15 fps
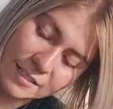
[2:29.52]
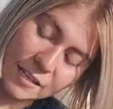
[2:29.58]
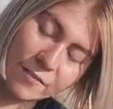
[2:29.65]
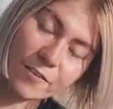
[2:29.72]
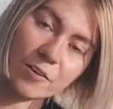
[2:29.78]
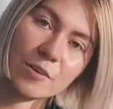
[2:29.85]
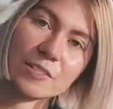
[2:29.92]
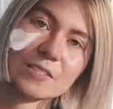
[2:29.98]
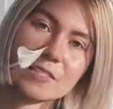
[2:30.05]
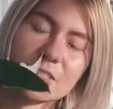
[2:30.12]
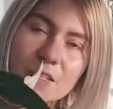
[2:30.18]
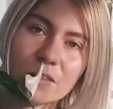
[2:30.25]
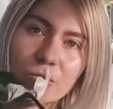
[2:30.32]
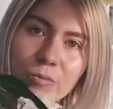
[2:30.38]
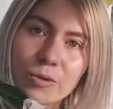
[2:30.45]
if you can
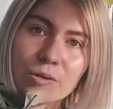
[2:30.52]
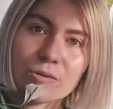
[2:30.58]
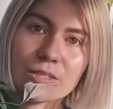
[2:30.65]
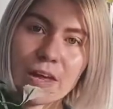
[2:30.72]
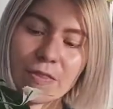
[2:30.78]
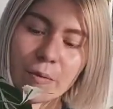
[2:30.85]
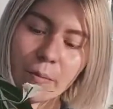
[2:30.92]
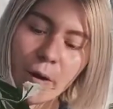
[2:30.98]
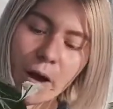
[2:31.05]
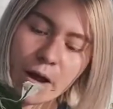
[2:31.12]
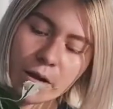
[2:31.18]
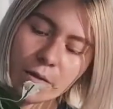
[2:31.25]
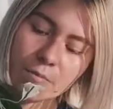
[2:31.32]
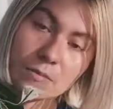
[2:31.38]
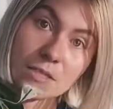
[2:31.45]
see the roots at the
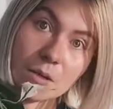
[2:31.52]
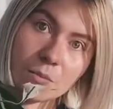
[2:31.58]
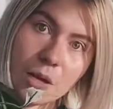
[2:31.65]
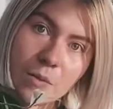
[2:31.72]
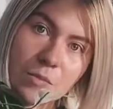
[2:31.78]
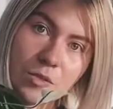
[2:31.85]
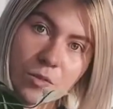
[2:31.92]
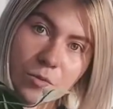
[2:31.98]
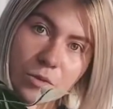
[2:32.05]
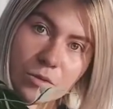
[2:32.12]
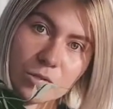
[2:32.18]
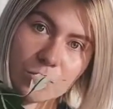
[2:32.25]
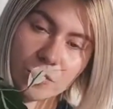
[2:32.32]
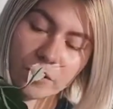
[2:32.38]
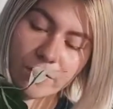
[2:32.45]
bottom. Sometimes the
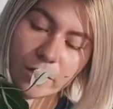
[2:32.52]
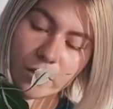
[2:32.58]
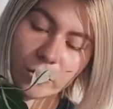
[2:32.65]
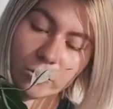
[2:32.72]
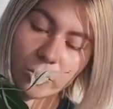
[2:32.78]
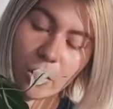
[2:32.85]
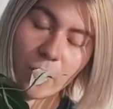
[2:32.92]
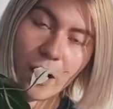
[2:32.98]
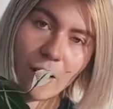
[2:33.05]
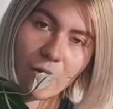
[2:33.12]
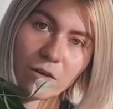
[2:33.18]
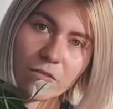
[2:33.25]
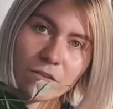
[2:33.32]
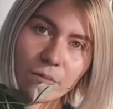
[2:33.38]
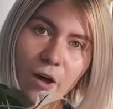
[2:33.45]
roots will even grow out
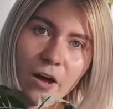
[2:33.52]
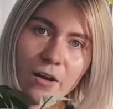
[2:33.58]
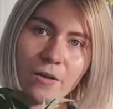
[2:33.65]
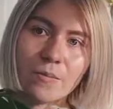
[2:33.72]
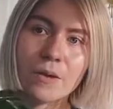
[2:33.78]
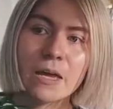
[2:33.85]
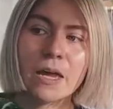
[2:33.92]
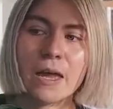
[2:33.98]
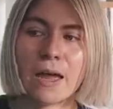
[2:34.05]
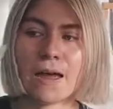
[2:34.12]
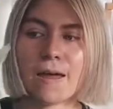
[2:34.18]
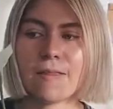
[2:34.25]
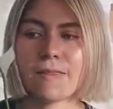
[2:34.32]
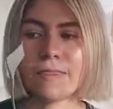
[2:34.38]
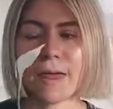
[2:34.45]
of the bottom,
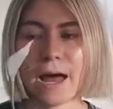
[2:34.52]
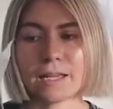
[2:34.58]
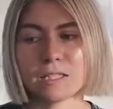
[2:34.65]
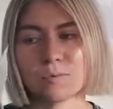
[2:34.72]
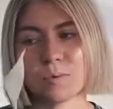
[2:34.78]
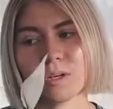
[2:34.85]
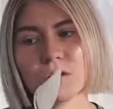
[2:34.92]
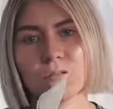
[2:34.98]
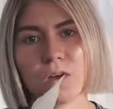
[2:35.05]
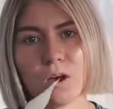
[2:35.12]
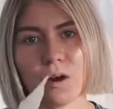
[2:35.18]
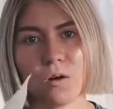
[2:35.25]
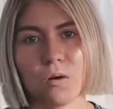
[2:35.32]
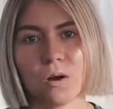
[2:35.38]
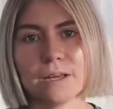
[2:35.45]
and that's when you
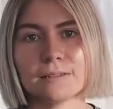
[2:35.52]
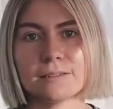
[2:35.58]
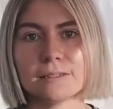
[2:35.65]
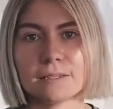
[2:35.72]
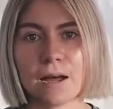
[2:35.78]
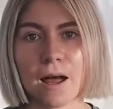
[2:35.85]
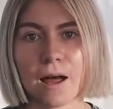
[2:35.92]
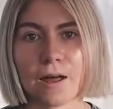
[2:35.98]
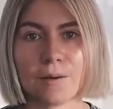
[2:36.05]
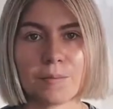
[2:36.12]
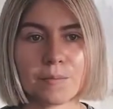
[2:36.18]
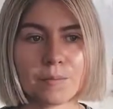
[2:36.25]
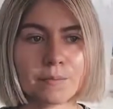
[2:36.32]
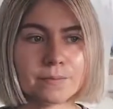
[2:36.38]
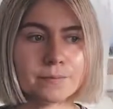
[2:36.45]
know it's
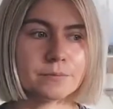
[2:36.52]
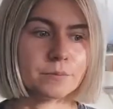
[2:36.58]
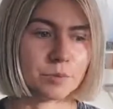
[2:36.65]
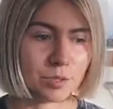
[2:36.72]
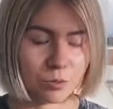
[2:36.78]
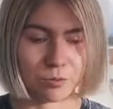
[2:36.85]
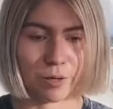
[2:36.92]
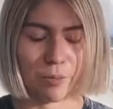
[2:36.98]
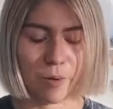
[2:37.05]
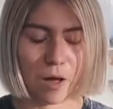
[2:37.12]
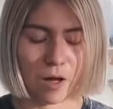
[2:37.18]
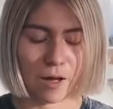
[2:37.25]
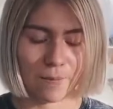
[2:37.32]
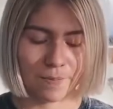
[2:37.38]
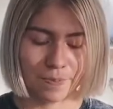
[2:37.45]
time to
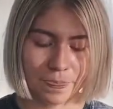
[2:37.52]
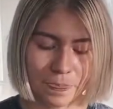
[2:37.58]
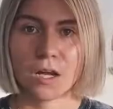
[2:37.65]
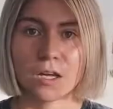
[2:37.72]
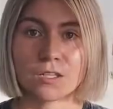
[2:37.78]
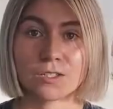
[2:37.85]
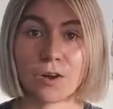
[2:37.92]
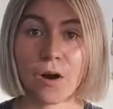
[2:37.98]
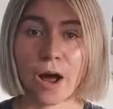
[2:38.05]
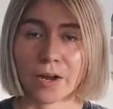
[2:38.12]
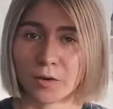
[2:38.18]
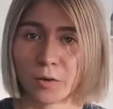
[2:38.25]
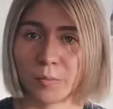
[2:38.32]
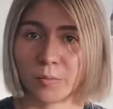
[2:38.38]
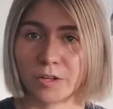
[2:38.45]
repot. So I
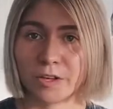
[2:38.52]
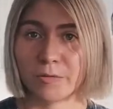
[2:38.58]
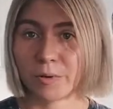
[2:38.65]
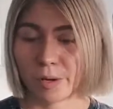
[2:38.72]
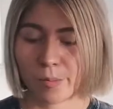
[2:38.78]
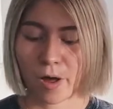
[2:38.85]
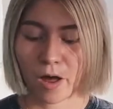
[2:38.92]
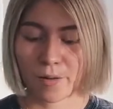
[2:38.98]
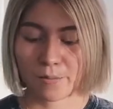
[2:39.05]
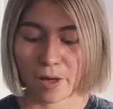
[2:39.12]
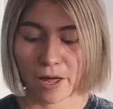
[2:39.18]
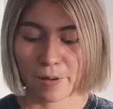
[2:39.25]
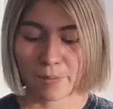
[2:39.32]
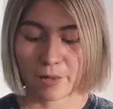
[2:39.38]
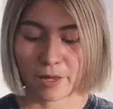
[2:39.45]
normally repot
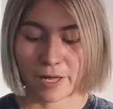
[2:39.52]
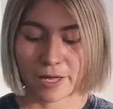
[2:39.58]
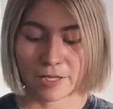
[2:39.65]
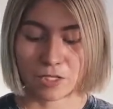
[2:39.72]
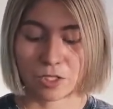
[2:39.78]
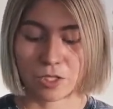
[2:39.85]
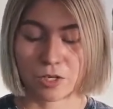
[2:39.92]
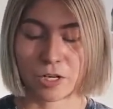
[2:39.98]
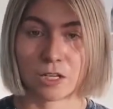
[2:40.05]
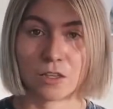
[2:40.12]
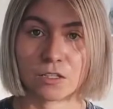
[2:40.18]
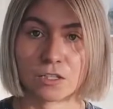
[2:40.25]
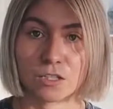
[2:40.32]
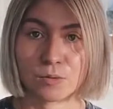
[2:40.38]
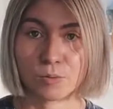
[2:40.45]
my plants during
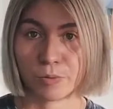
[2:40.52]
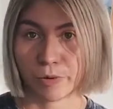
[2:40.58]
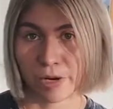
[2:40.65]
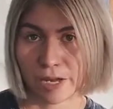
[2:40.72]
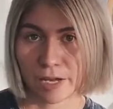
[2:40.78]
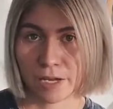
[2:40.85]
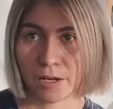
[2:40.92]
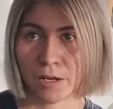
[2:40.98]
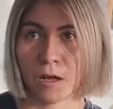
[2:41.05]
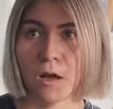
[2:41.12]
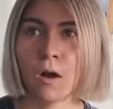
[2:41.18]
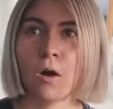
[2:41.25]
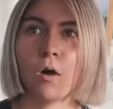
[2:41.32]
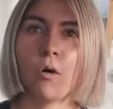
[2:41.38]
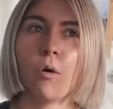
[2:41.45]
the spring
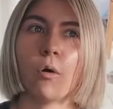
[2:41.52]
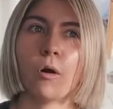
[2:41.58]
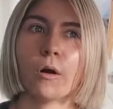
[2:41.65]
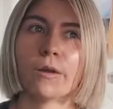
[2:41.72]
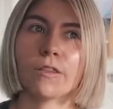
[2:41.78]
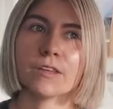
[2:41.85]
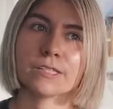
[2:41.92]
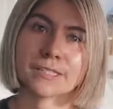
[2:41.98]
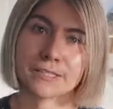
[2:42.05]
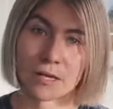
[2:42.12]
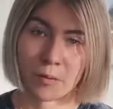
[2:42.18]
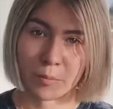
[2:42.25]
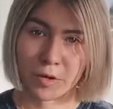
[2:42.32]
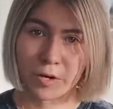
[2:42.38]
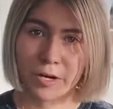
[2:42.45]
or the
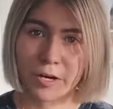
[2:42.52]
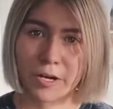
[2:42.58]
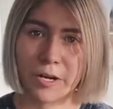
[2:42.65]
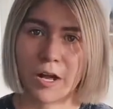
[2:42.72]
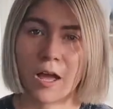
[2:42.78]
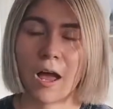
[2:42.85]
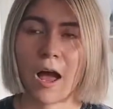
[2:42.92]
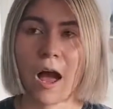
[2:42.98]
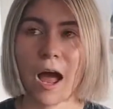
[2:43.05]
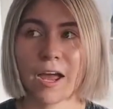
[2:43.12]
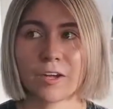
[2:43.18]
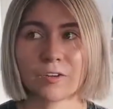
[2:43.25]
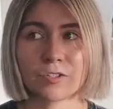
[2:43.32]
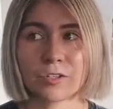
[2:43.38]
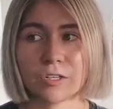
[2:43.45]
summer. I
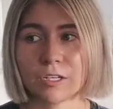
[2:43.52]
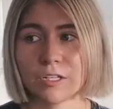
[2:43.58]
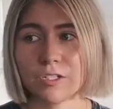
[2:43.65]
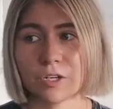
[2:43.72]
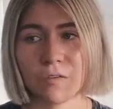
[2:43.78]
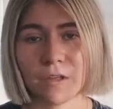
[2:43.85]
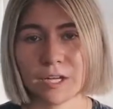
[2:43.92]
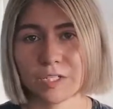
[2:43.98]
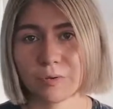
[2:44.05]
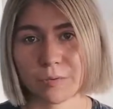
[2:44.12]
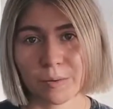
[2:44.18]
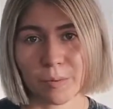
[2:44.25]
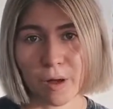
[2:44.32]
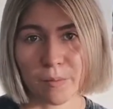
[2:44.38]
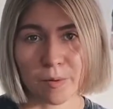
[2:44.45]
usually don't like to
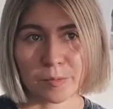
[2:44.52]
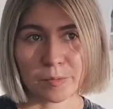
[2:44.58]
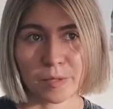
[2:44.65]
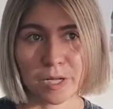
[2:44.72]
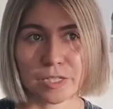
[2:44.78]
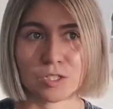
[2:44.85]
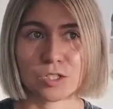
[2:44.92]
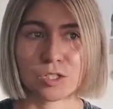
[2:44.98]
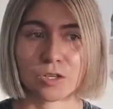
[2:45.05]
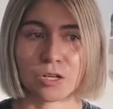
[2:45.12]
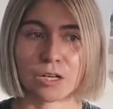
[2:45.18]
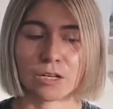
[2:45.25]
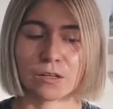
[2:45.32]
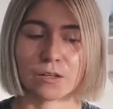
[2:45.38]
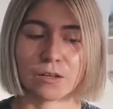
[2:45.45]
repot my plants
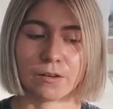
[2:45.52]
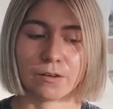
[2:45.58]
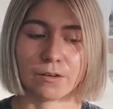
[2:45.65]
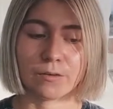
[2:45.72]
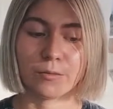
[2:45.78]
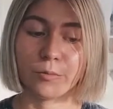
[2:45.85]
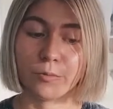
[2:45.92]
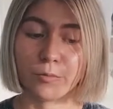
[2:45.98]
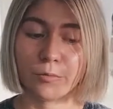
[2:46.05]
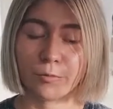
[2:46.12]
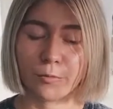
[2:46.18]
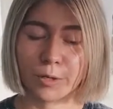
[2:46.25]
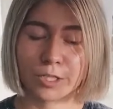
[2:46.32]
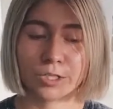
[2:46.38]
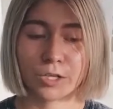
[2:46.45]
during the
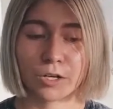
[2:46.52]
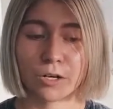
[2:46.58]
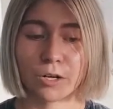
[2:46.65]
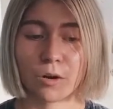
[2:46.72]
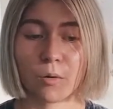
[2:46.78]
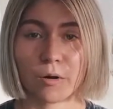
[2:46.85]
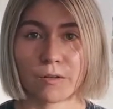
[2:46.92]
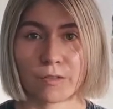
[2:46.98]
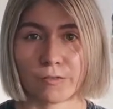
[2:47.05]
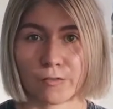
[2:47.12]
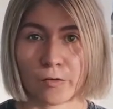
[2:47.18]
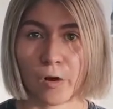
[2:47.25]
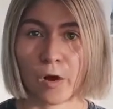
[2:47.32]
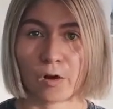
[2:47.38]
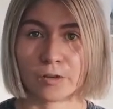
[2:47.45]
winter or the
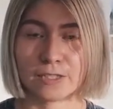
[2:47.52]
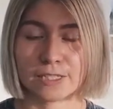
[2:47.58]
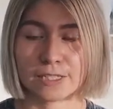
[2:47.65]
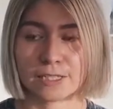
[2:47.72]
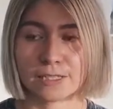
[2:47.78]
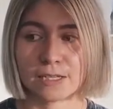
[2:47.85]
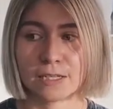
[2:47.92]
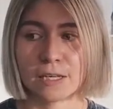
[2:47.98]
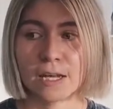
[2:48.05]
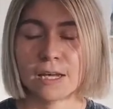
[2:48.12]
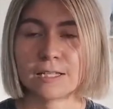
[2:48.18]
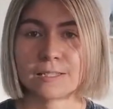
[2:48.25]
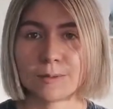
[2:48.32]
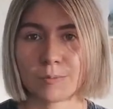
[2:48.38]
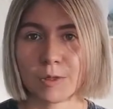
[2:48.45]
fall season,
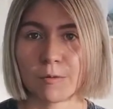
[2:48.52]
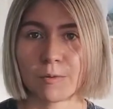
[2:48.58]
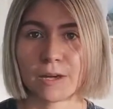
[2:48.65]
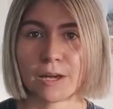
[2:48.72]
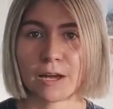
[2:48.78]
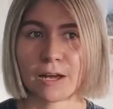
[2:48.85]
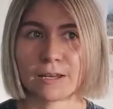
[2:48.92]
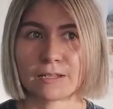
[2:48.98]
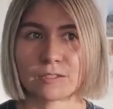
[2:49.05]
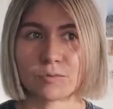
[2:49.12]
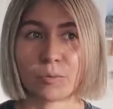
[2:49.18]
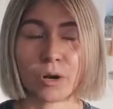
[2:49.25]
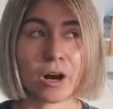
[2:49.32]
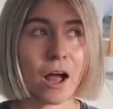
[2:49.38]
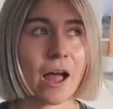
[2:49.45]
simply because
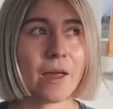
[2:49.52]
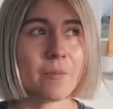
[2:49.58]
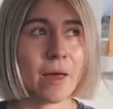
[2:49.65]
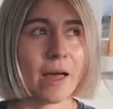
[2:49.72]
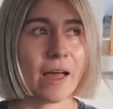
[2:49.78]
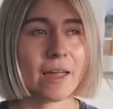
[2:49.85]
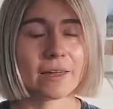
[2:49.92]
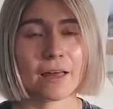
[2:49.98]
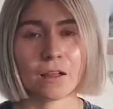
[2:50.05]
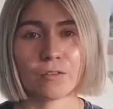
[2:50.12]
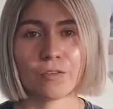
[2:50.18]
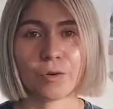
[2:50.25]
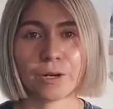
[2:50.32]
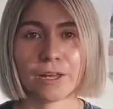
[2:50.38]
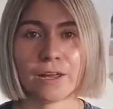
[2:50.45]
where I'm at in
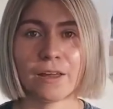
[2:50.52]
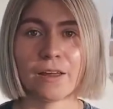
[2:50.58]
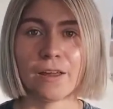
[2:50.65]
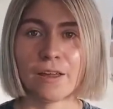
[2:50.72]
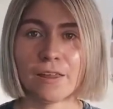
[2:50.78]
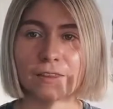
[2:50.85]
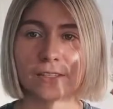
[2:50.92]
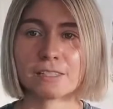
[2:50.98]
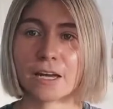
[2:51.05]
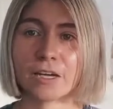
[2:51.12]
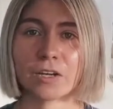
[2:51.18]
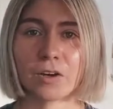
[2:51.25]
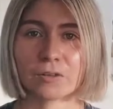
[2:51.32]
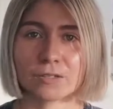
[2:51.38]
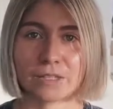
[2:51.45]
California, the
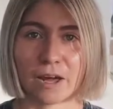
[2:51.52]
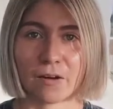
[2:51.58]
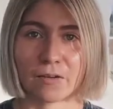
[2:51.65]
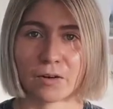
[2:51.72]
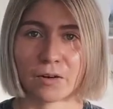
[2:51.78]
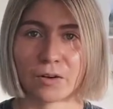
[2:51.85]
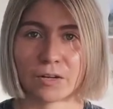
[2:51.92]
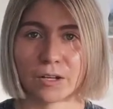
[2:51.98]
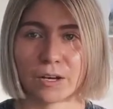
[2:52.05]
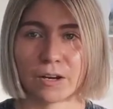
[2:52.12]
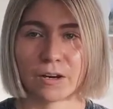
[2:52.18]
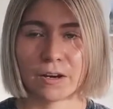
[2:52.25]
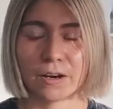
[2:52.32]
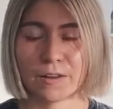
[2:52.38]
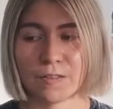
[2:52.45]
sun goes down
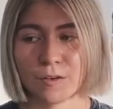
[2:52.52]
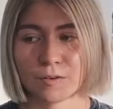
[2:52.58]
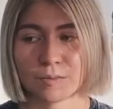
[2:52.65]
earlier in those